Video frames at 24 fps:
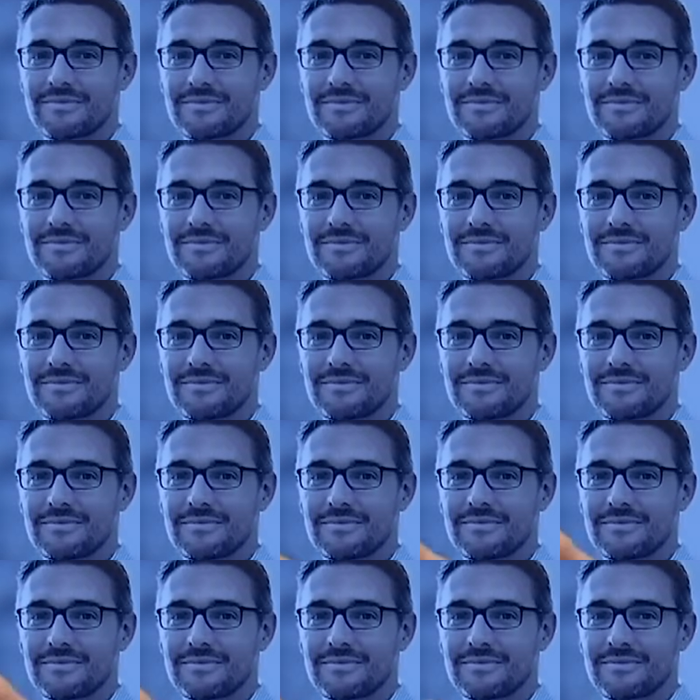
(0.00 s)

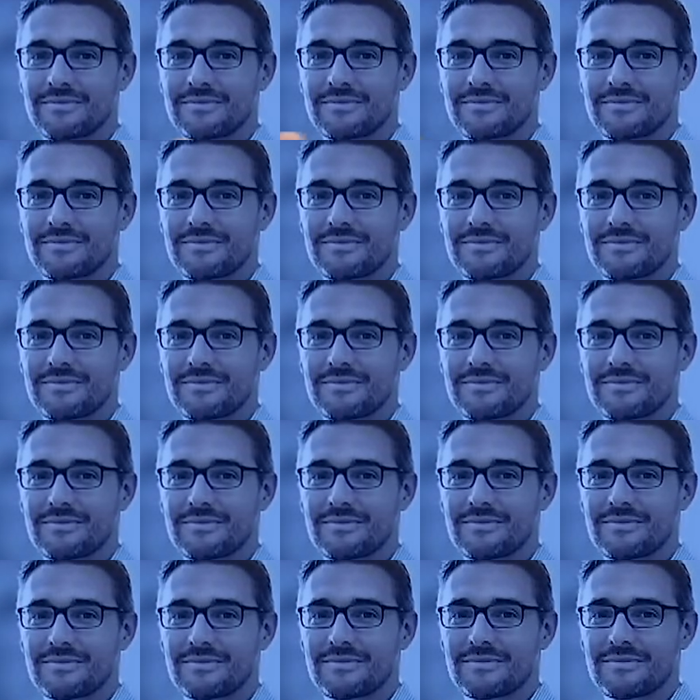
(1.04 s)

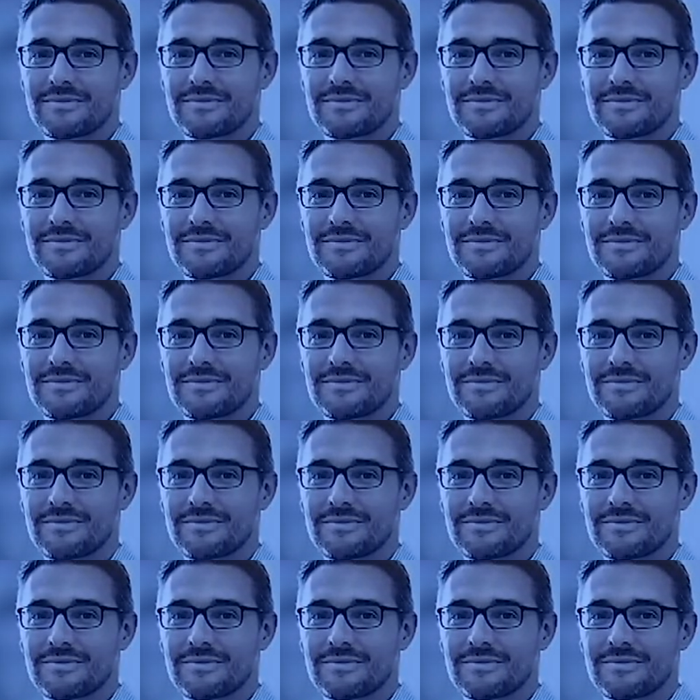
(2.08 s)

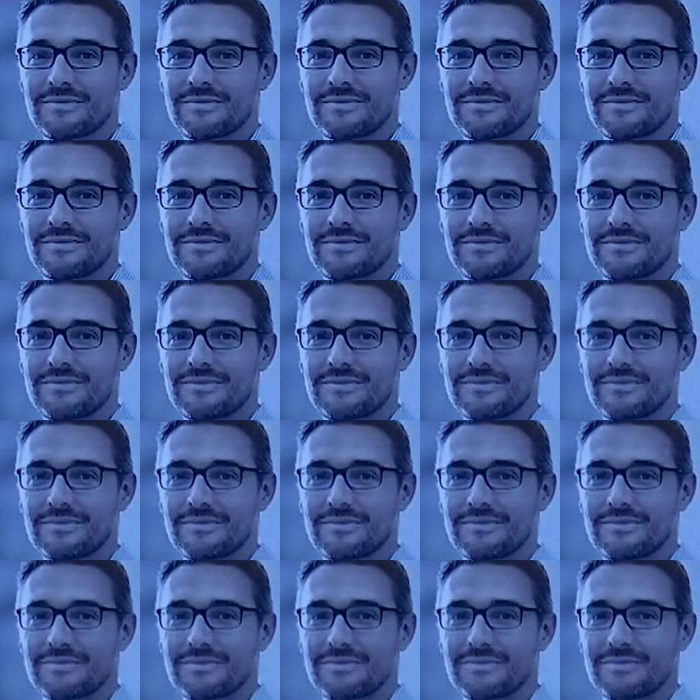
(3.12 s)

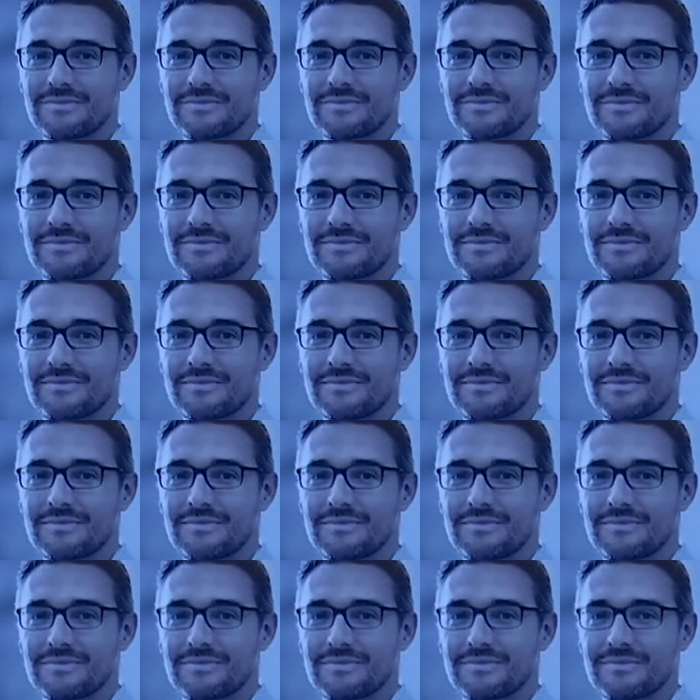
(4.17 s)

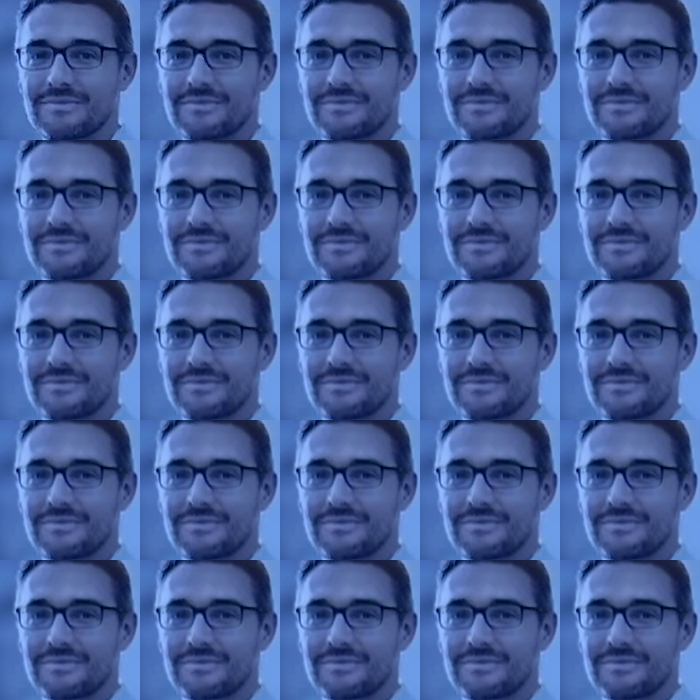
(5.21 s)
No words are spoken by the person on screen.